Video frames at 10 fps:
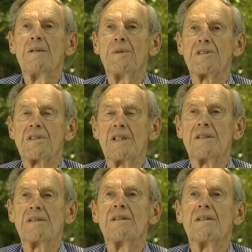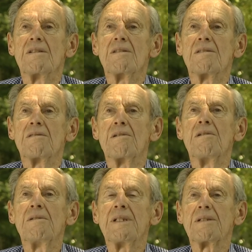which then
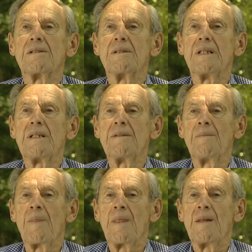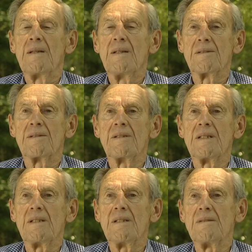grew into a into
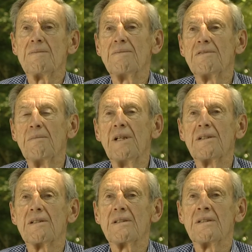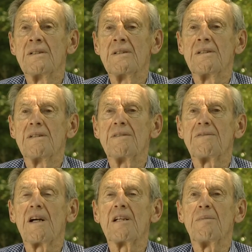the familiar
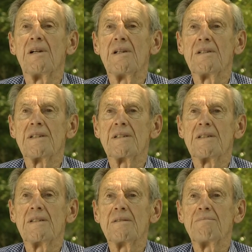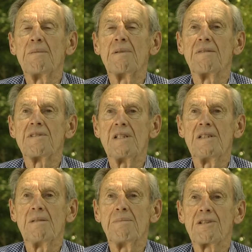fireball that people have seen
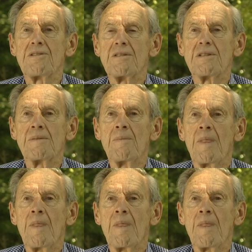in pictures.